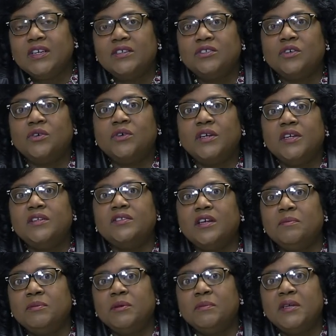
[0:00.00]
So he's
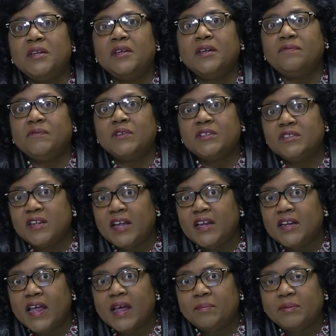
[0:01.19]
implementing it for state
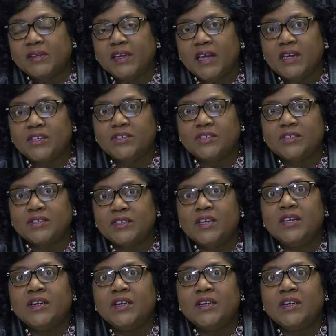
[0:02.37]
applications.